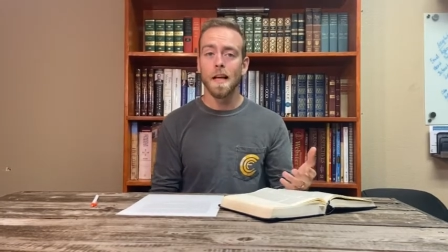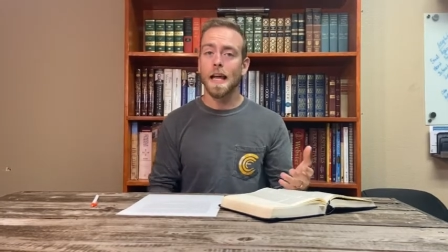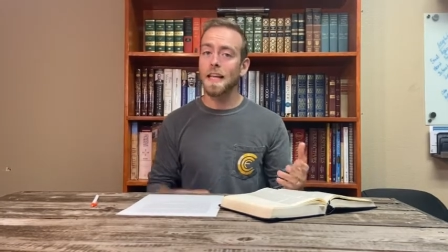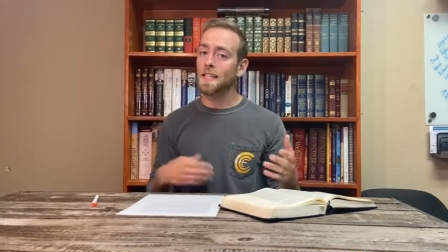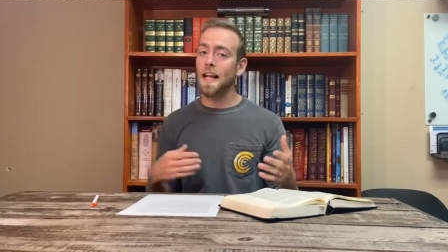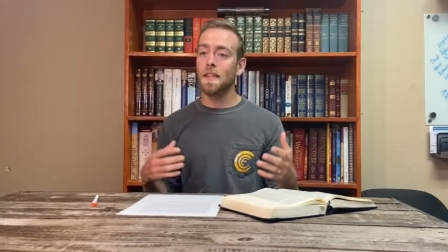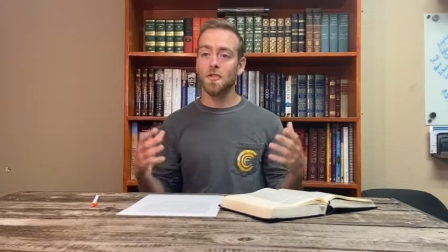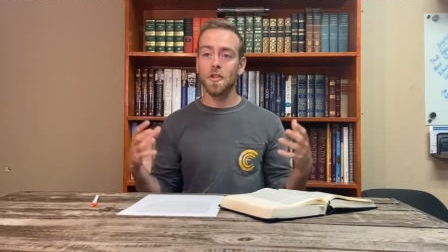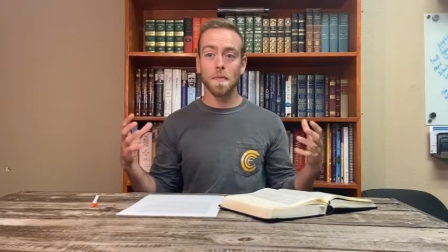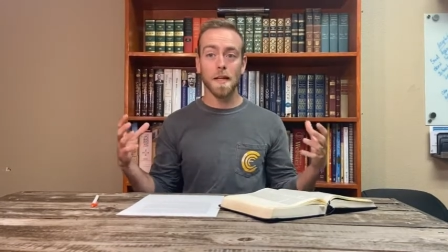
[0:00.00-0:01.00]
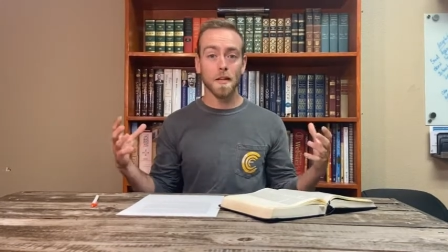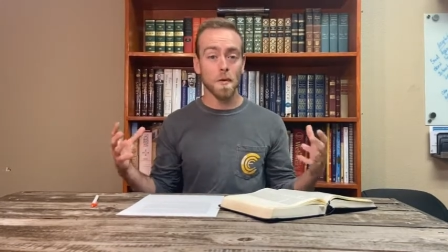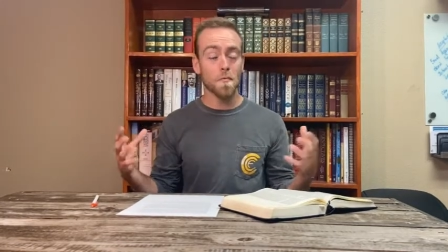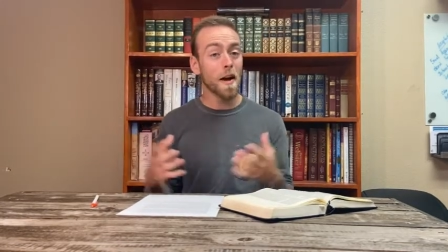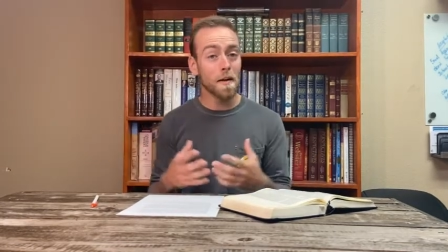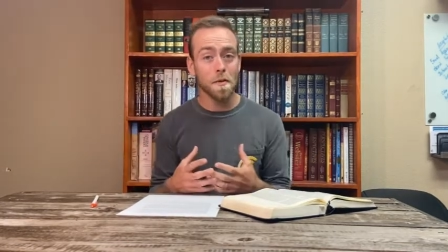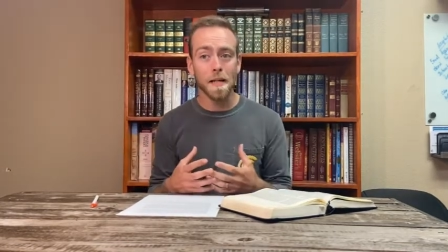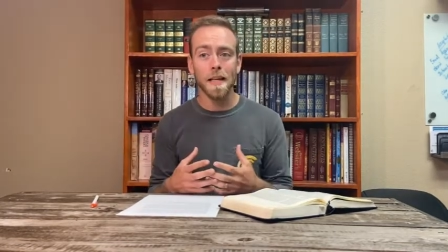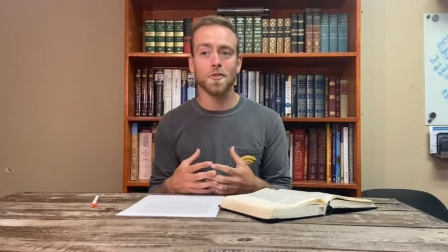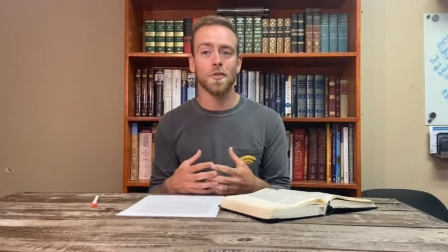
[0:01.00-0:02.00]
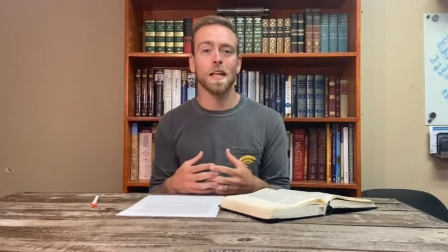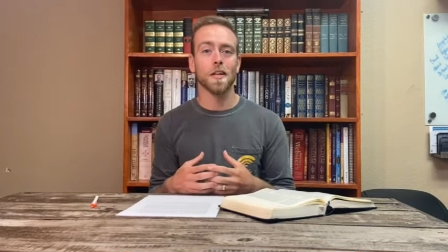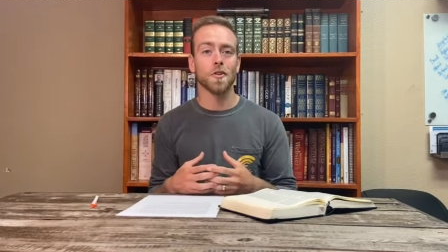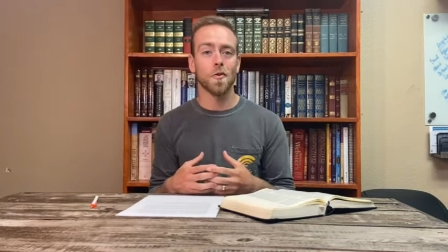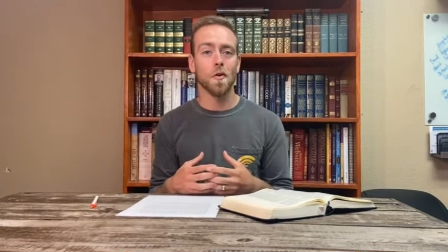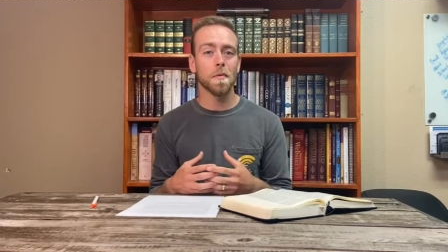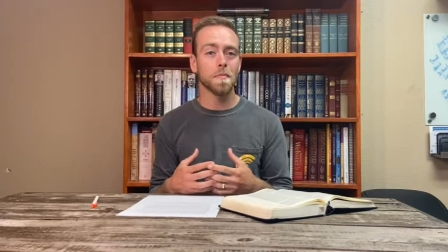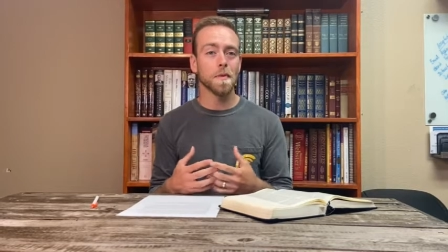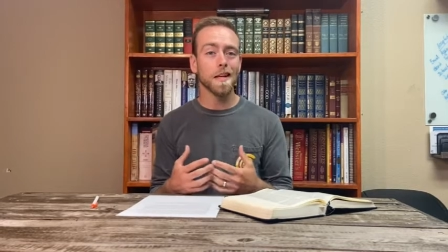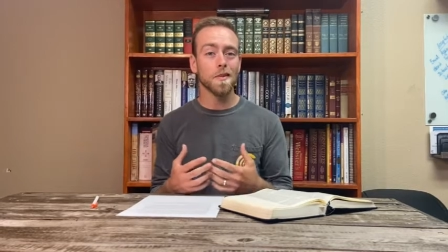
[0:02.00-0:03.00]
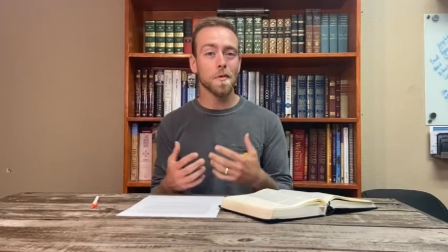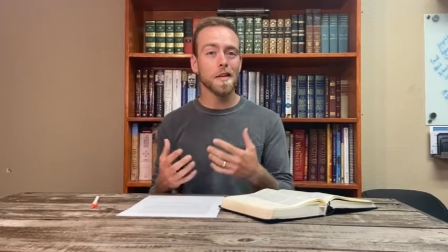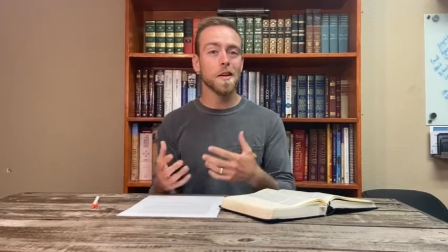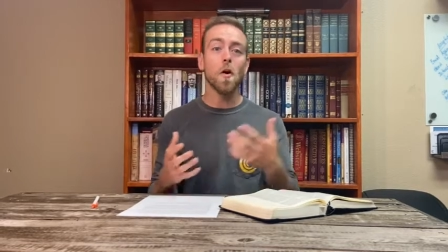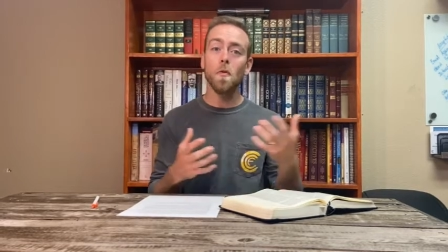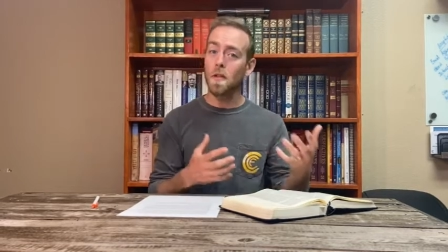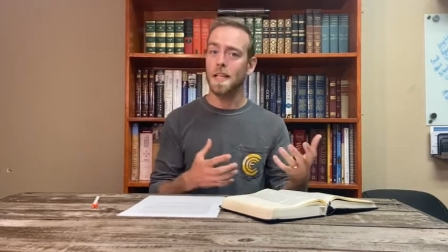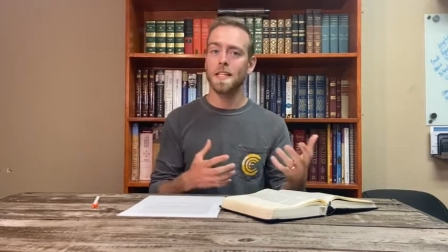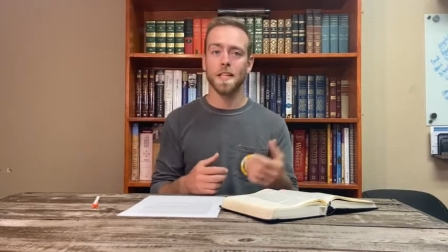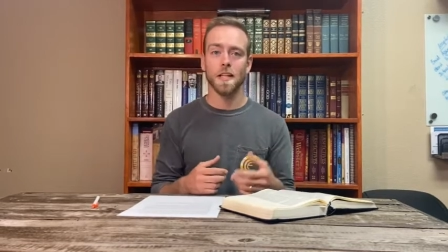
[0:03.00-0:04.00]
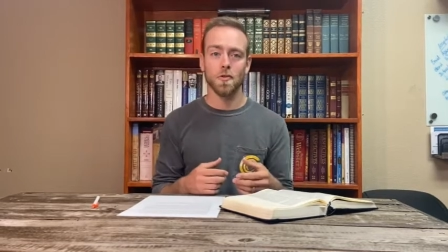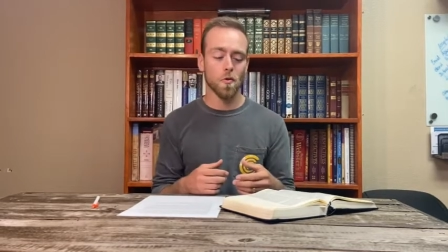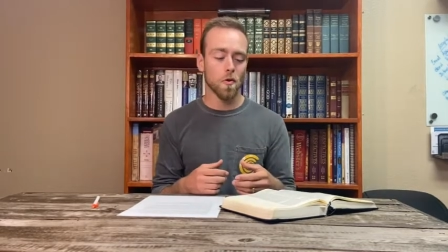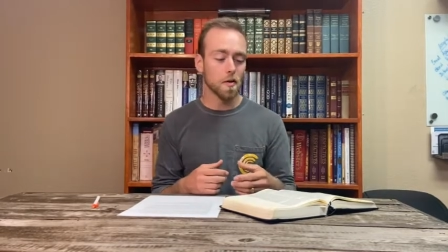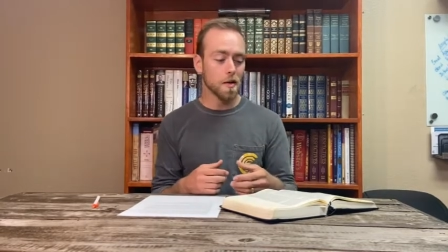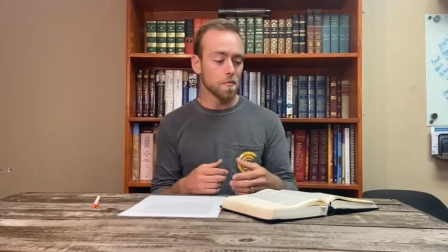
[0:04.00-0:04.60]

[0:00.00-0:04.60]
And it's not just because we want him to be con- in control, but it's because we know that he's in control.